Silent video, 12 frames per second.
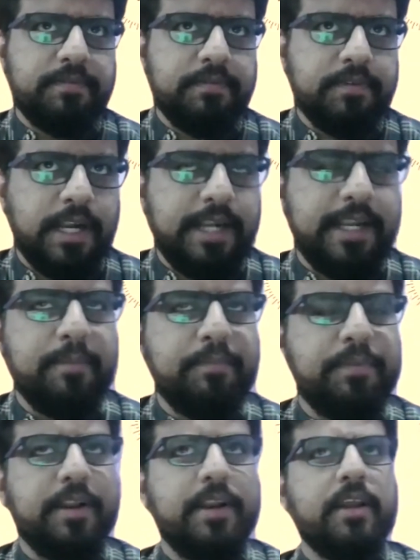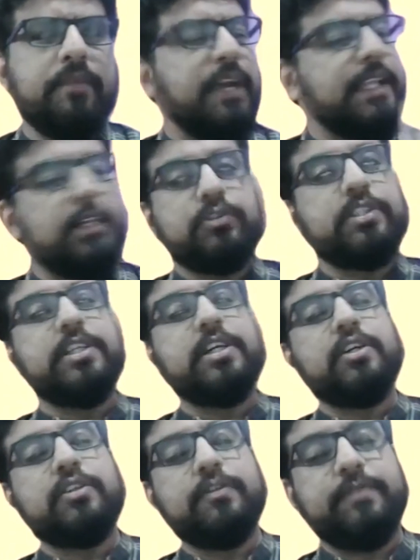contemporary, 5,000
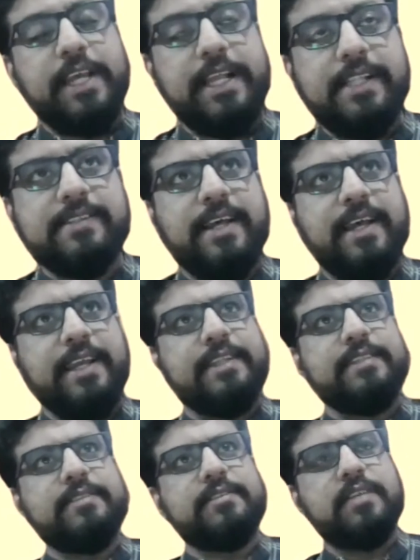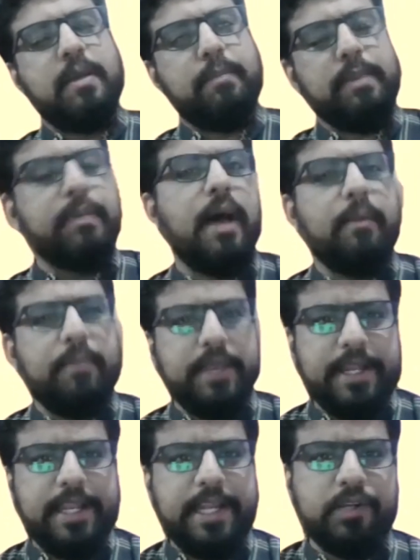years of the health science, people are
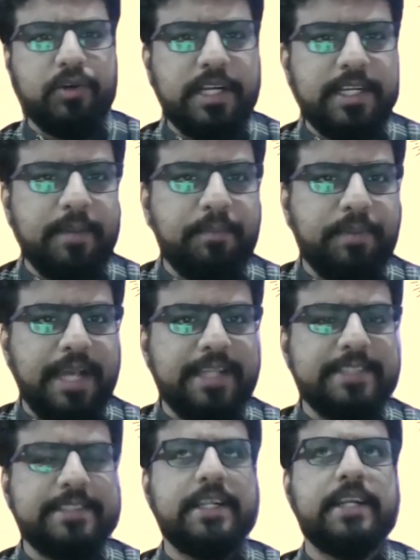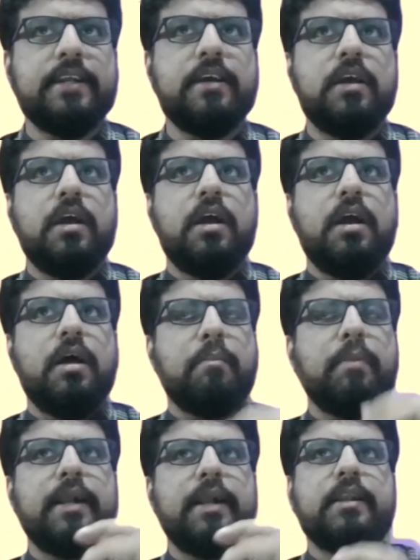beginning to contemporize it.
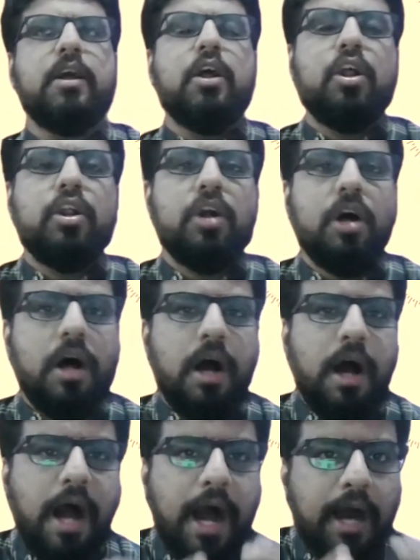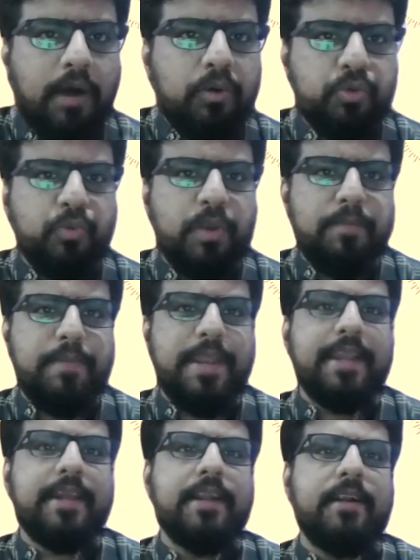But how do we
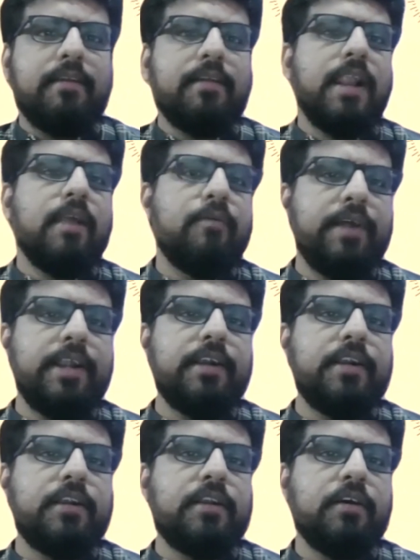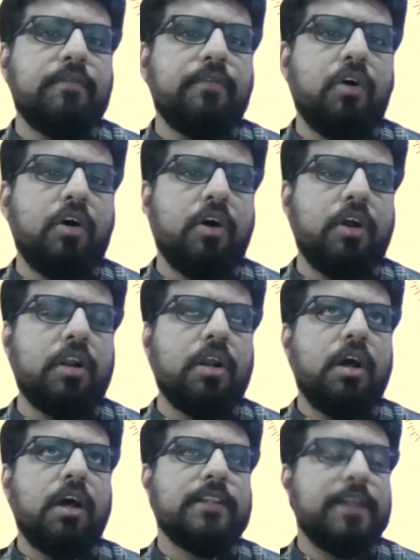make it relevant for
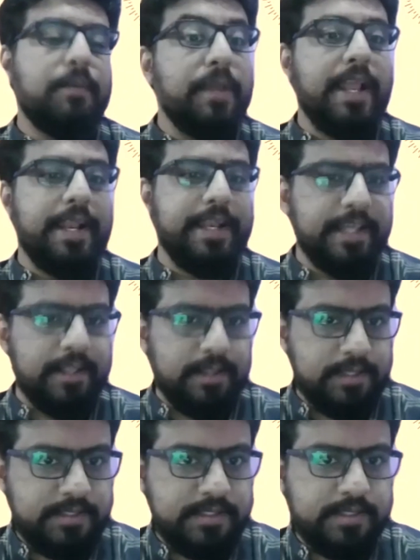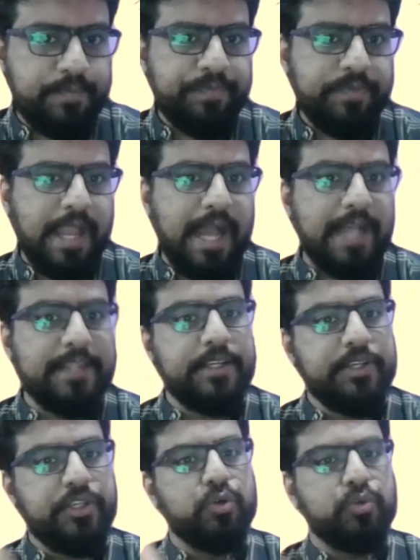the millennials and the
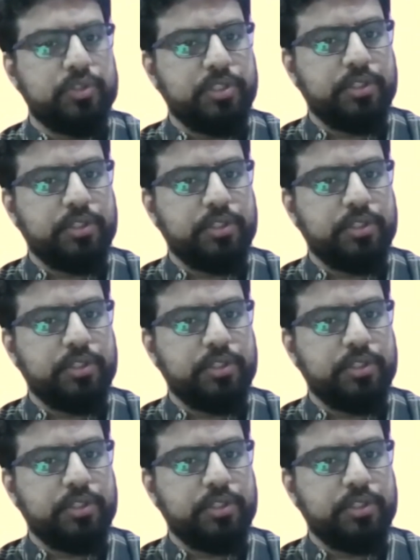youth?